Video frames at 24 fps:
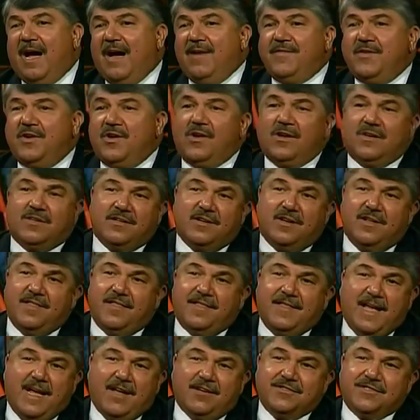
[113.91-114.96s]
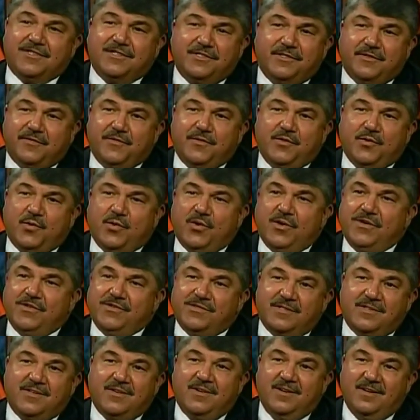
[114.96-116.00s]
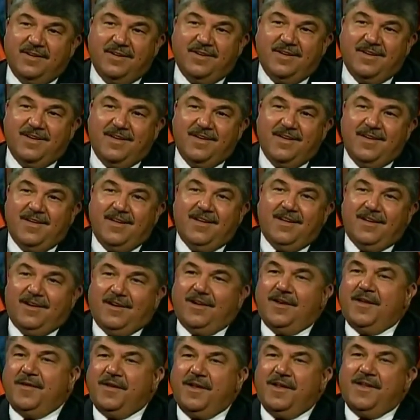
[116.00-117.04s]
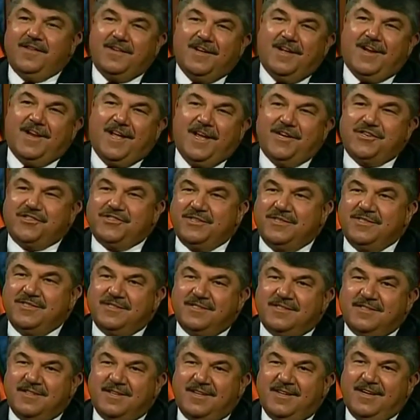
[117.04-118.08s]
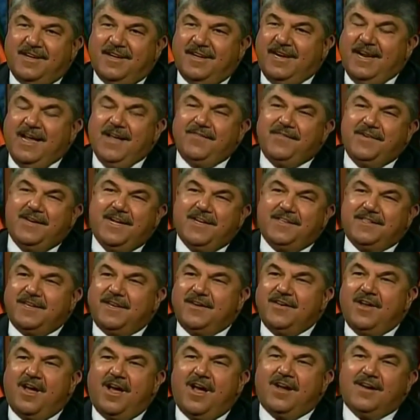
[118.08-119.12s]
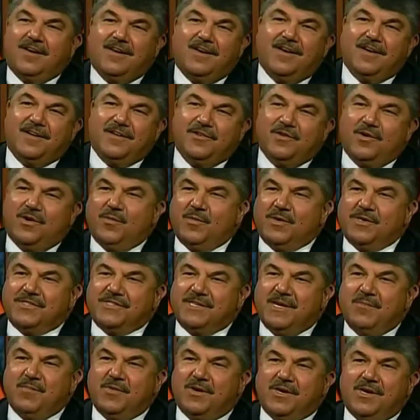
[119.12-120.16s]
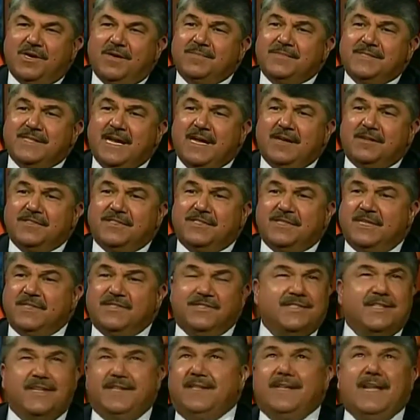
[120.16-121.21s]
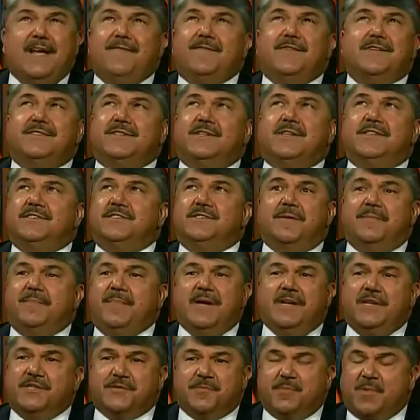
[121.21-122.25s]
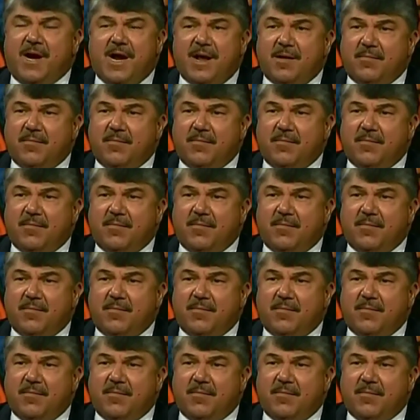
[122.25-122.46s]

I've knocked on thousands of doors in the elections, and I have yet to knock on a door where someone comes out and says, the deficit is the biggest